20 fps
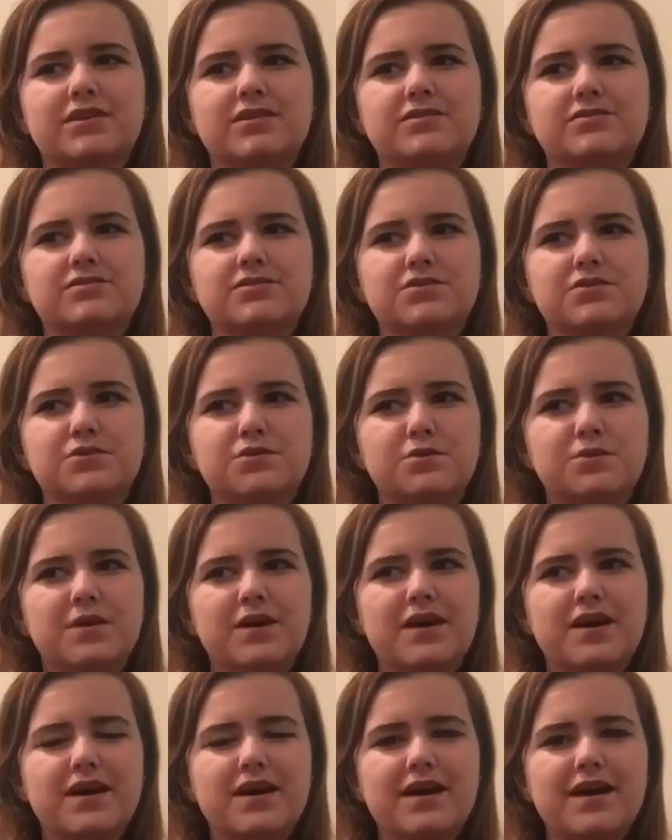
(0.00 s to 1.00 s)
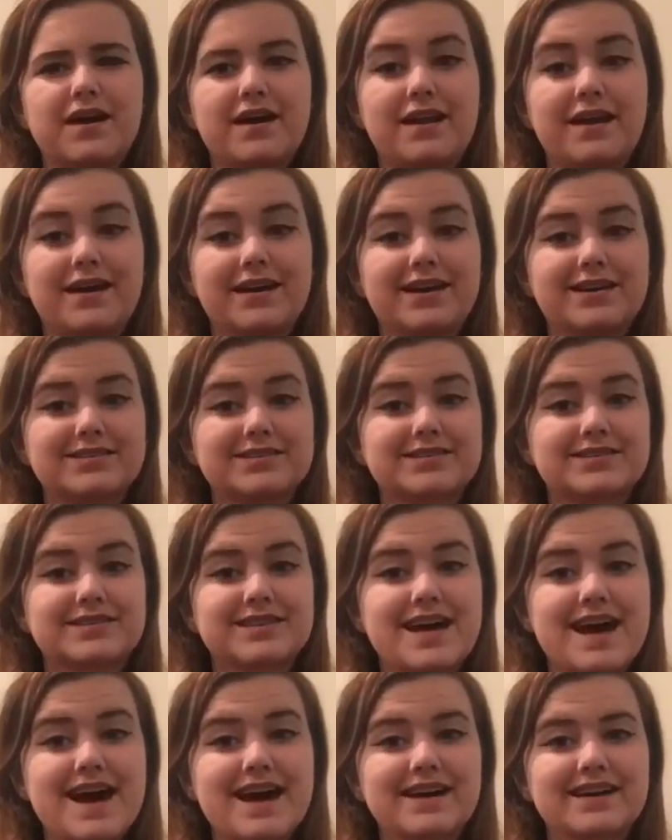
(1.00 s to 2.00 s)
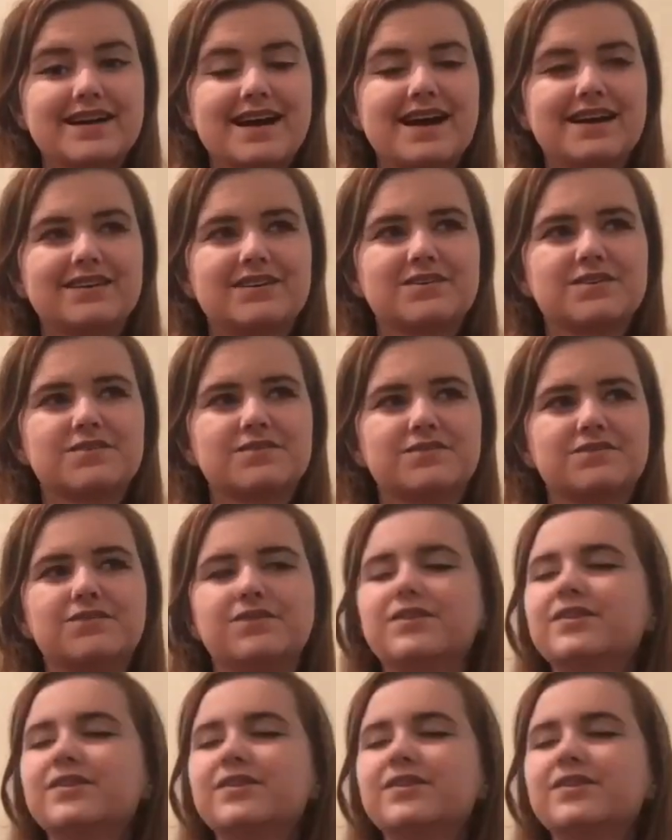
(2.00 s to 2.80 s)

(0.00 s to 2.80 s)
to do, and I guess that kind of